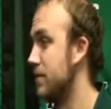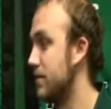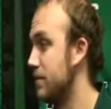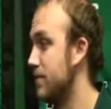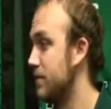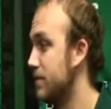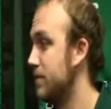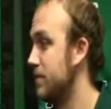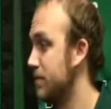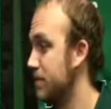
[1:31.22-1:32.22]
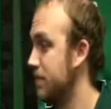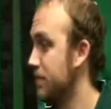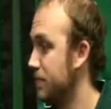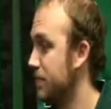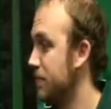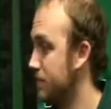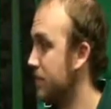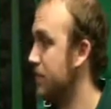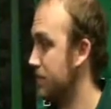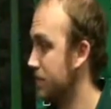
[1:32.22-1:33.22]

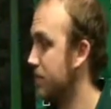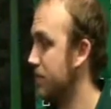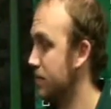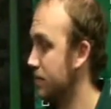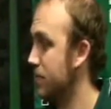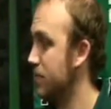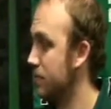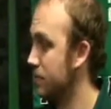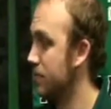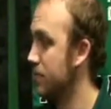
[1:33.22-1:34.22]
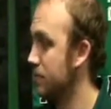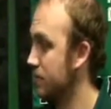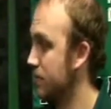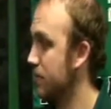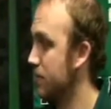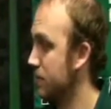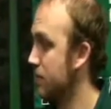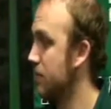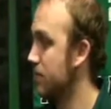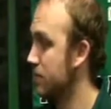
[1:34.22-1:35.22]

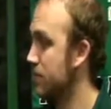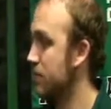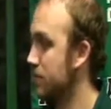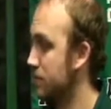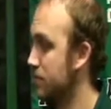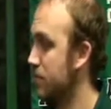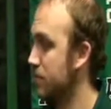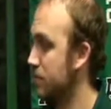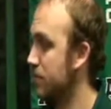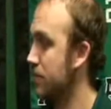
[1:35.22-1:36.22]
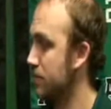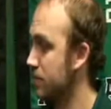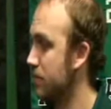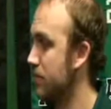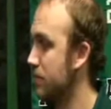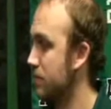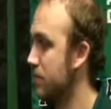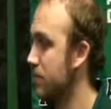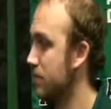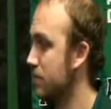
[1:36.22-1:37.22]

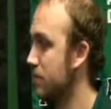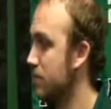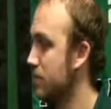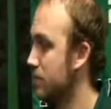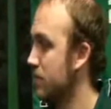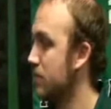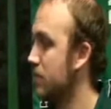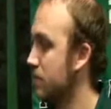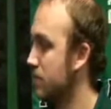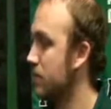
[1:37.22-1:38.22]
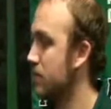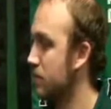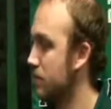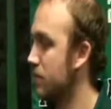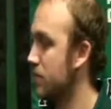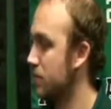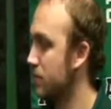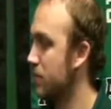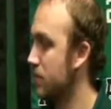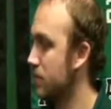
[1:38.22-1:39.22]
(not speaking)